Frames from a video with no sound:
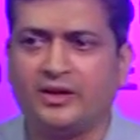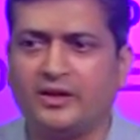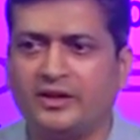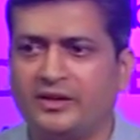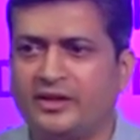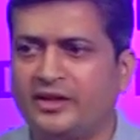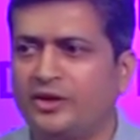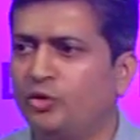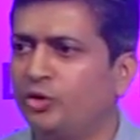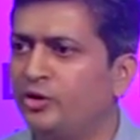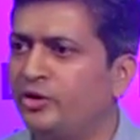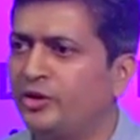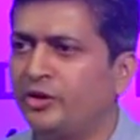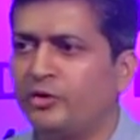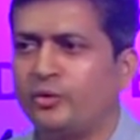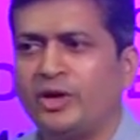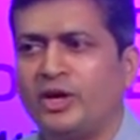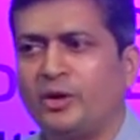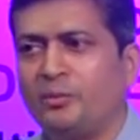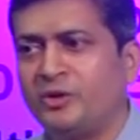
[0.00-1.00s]
They don't
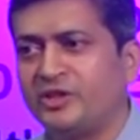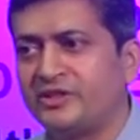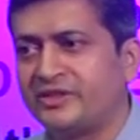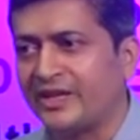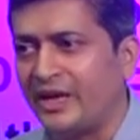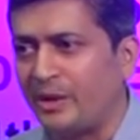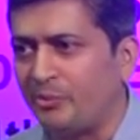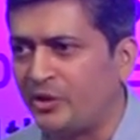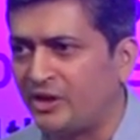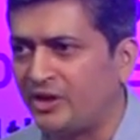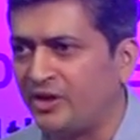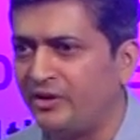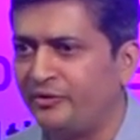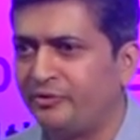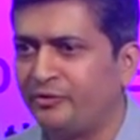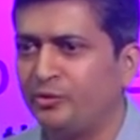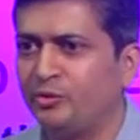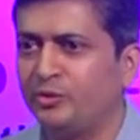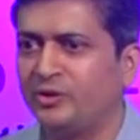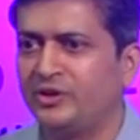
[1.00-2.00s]
require much capital.
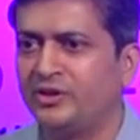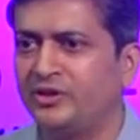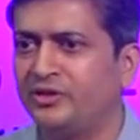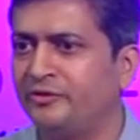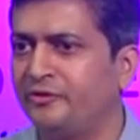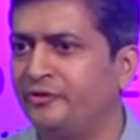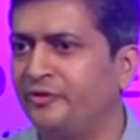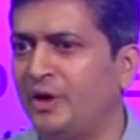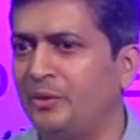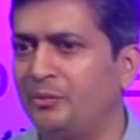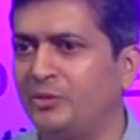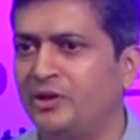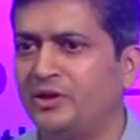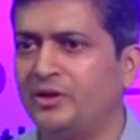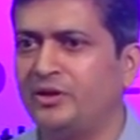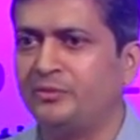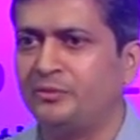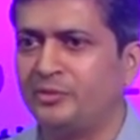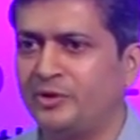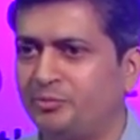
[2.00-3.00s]
If you were
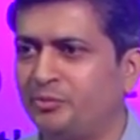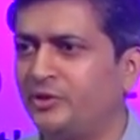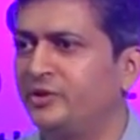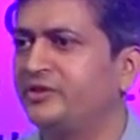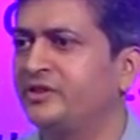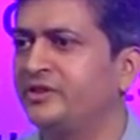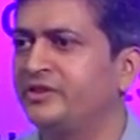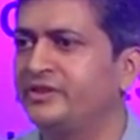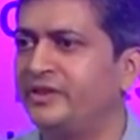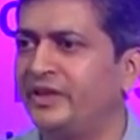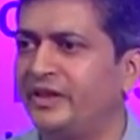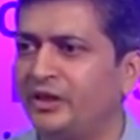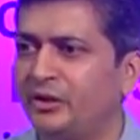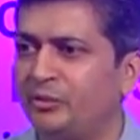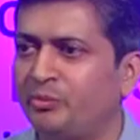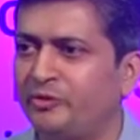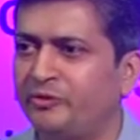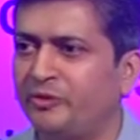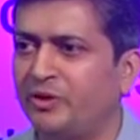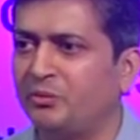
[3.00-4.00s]
a person setting
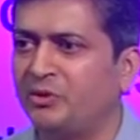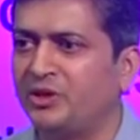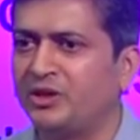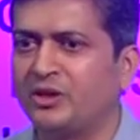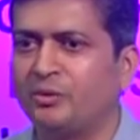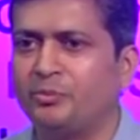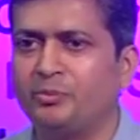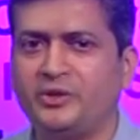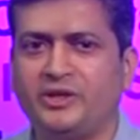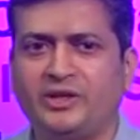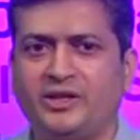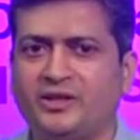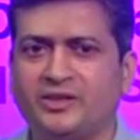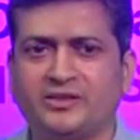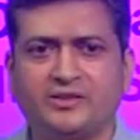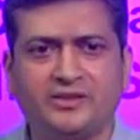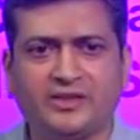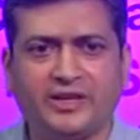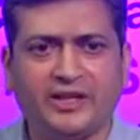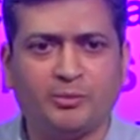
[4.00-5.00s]
up a pharma company, it
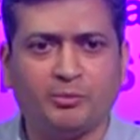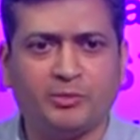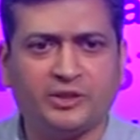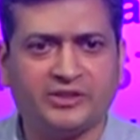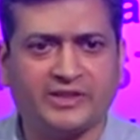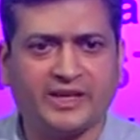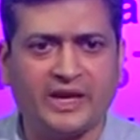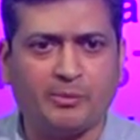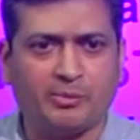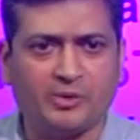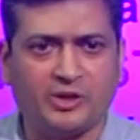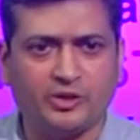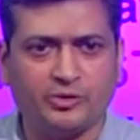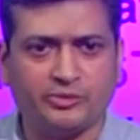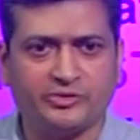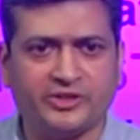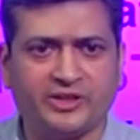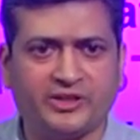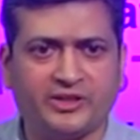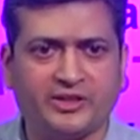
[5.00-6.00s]
doesn't take much capital to
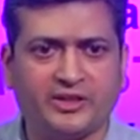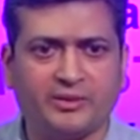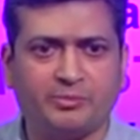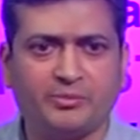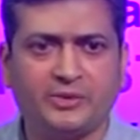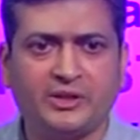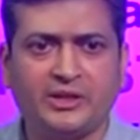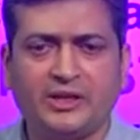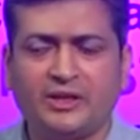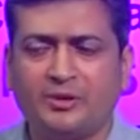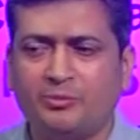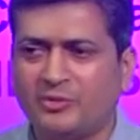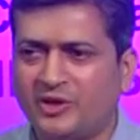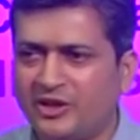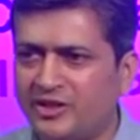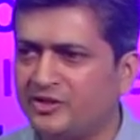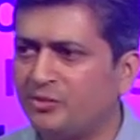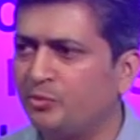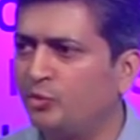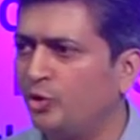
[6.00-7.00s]
set it up, but
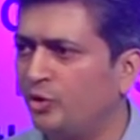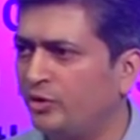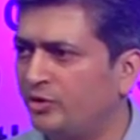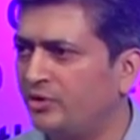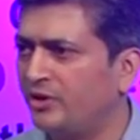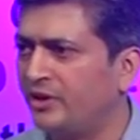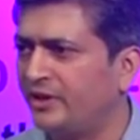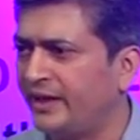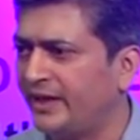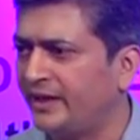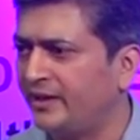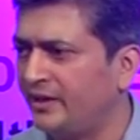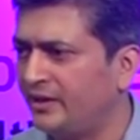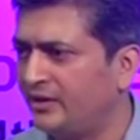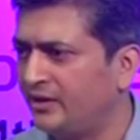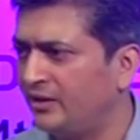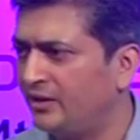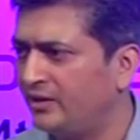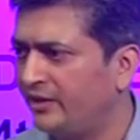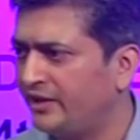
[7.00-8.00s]
it's more a
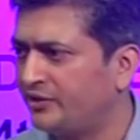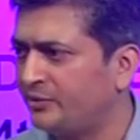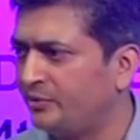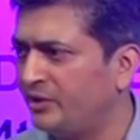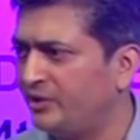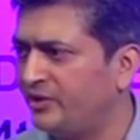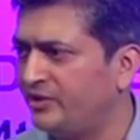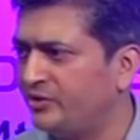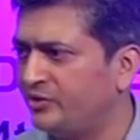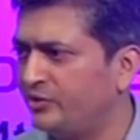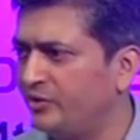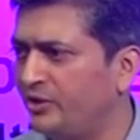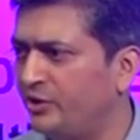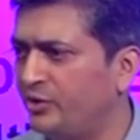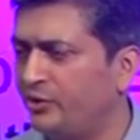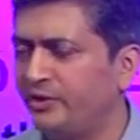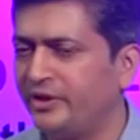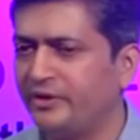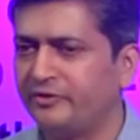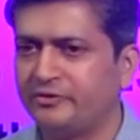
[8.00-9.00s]
technical expertise you need
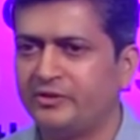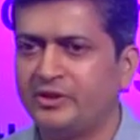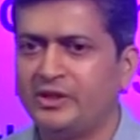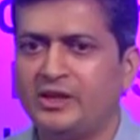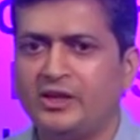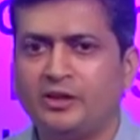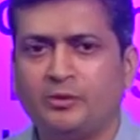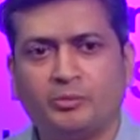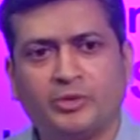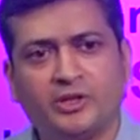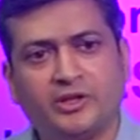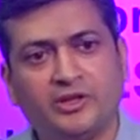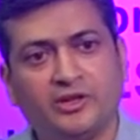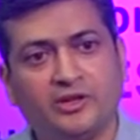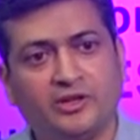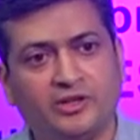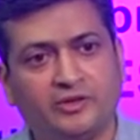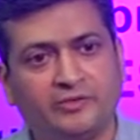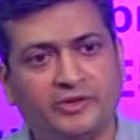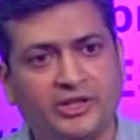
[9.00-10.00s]
to have. But they
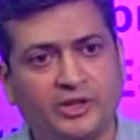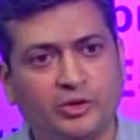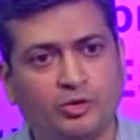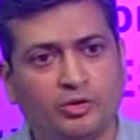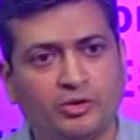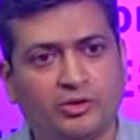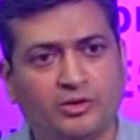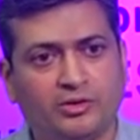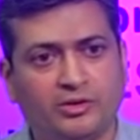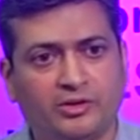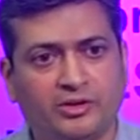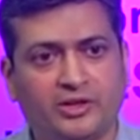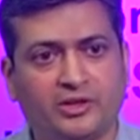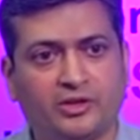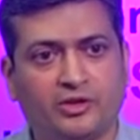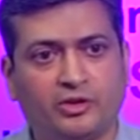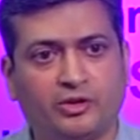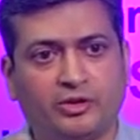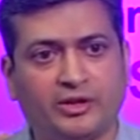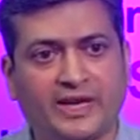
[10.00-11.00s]
earn a very good
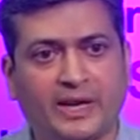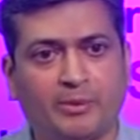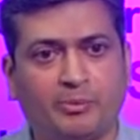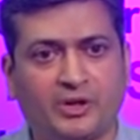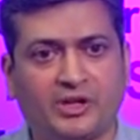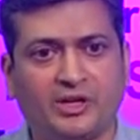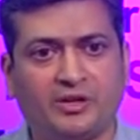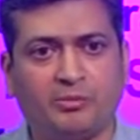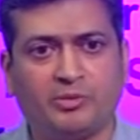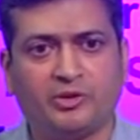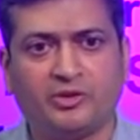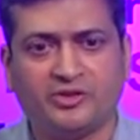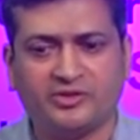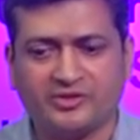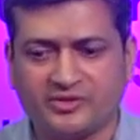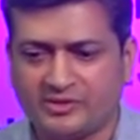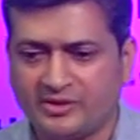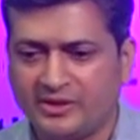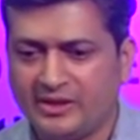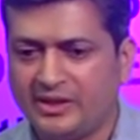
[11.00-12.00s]
return on capital
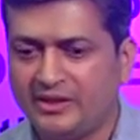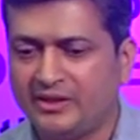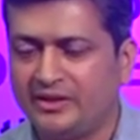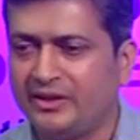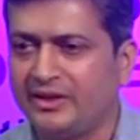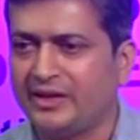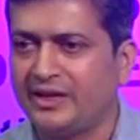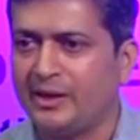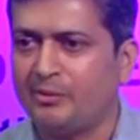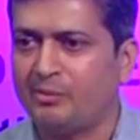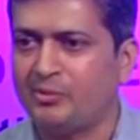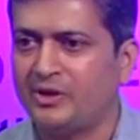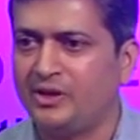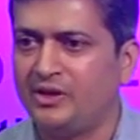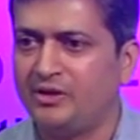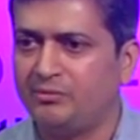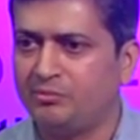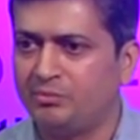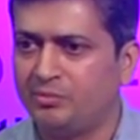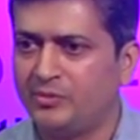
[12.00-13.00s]
because the
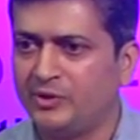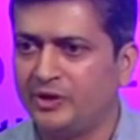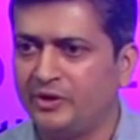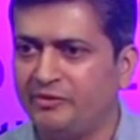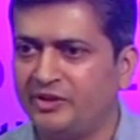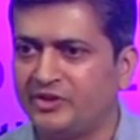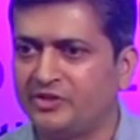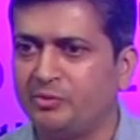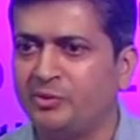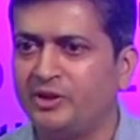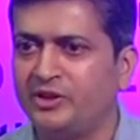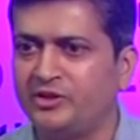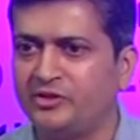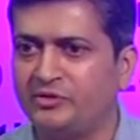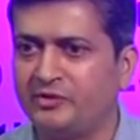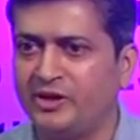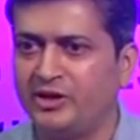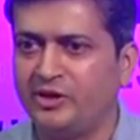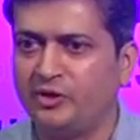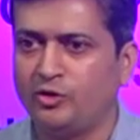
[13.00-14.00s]
capital investment is
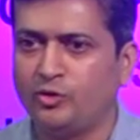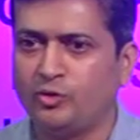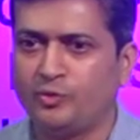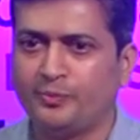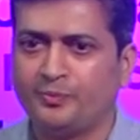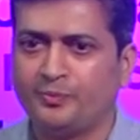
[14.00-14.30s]
very low.